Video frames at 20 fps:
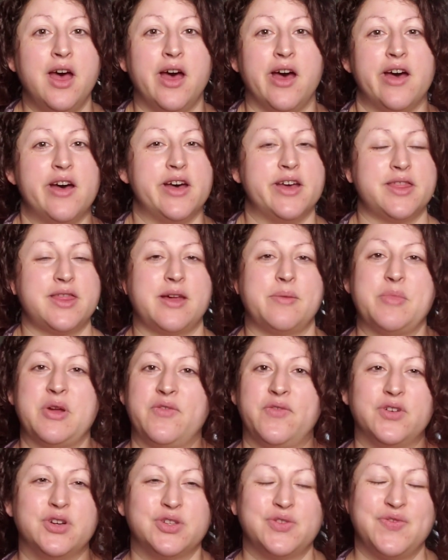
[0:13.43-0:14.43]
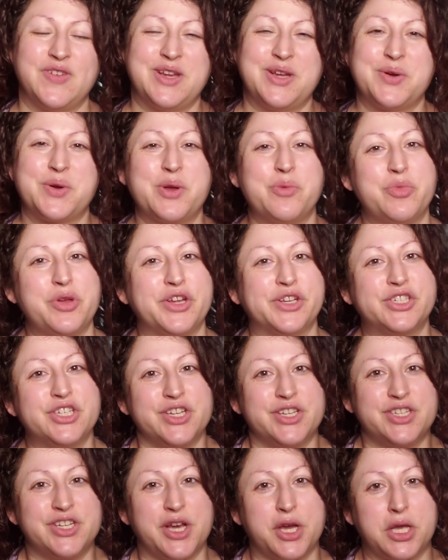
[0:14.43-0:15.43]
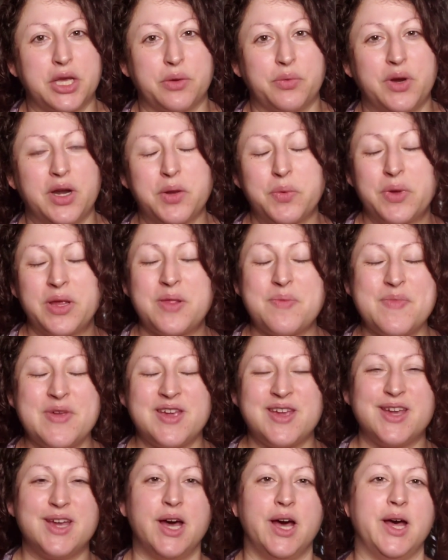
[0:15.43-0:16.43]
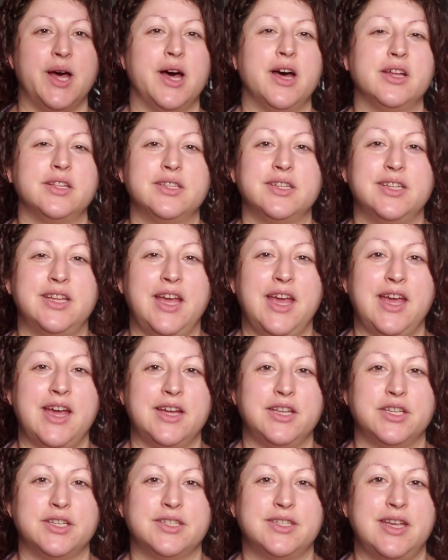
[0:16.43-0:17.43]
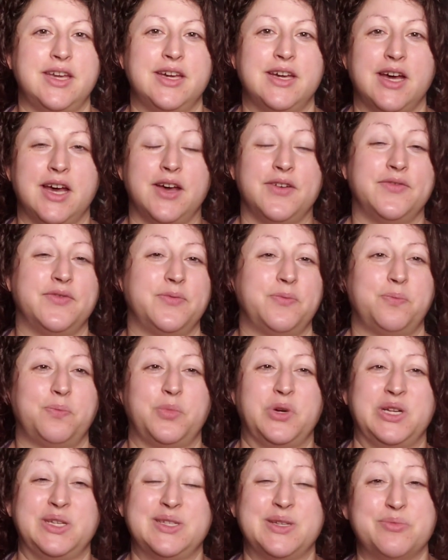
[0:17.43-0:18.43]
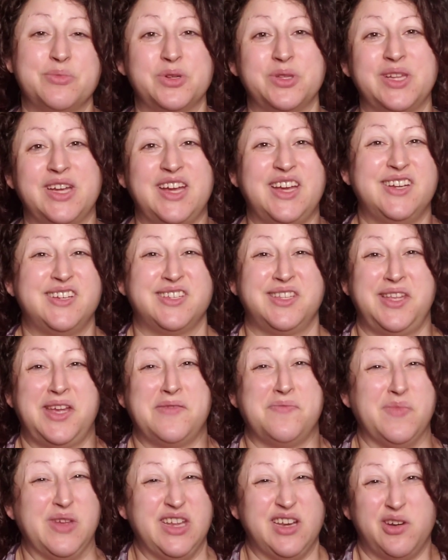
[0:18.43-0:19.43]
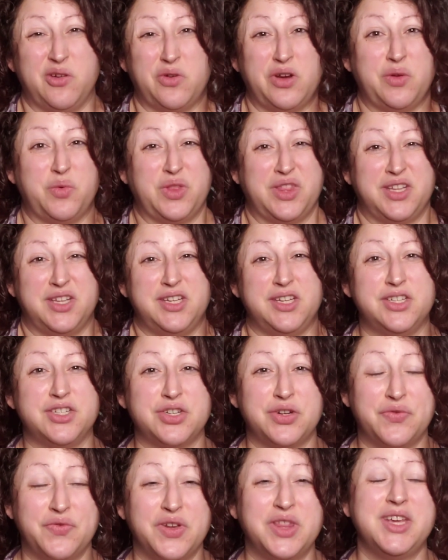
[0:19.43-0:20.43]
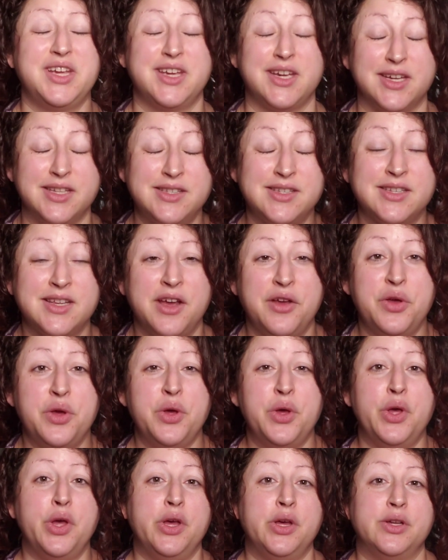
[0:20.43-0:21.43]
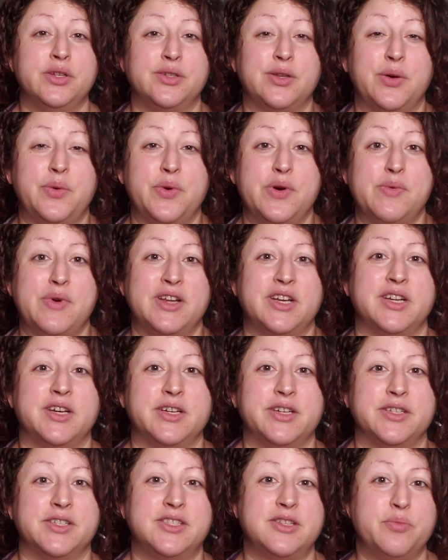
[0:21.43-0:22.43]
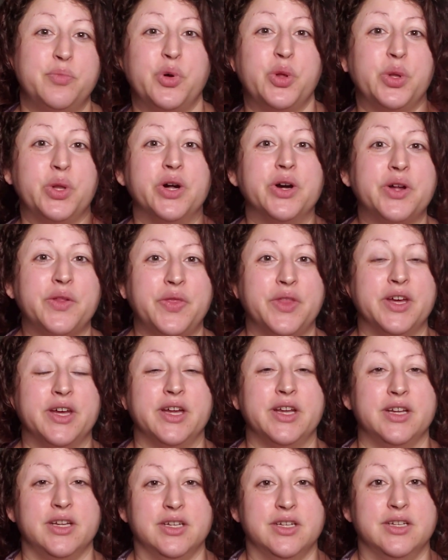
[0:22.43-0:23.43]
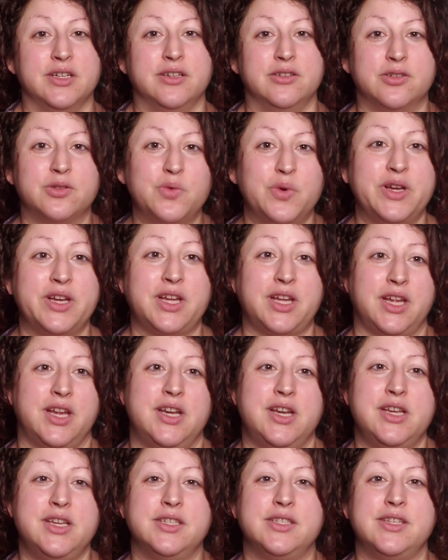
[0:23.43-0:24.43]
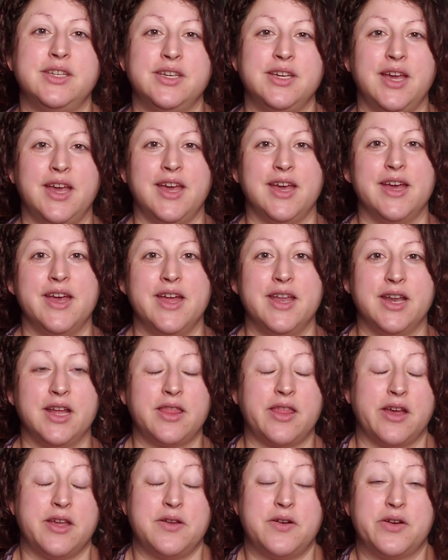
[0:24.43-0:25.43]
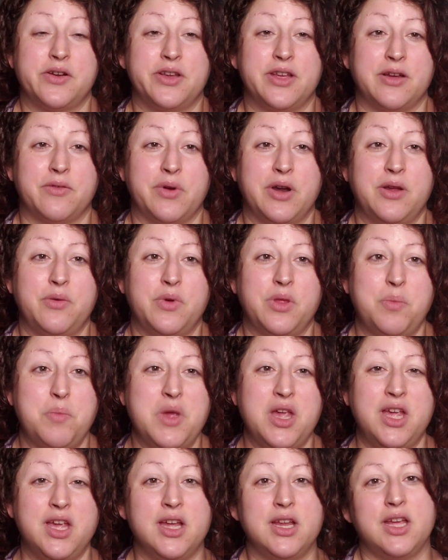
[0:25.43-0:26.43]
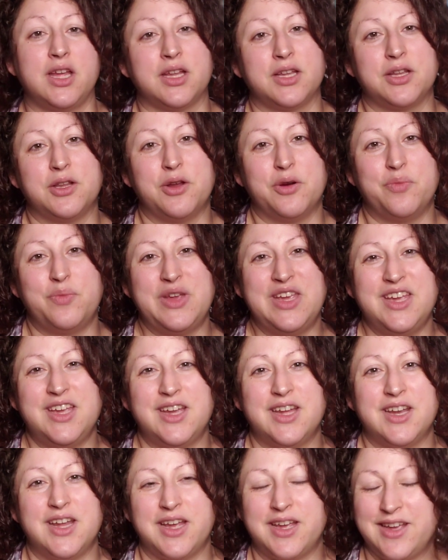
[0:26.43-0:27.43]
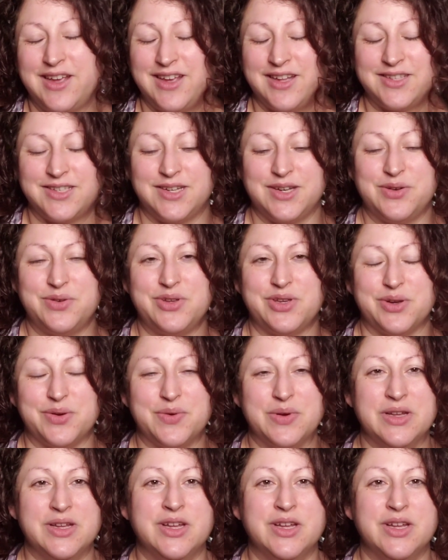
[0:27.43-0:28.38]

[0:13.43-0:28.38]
I thought my first video could be a chit chat get ready with me. Today I just have a pretty simple day, just have meet and greet with the teacher for the kids. So I want a simple look that is quick and easy, and I thought y'all could get ready with me and get to know me, and I could get to know you.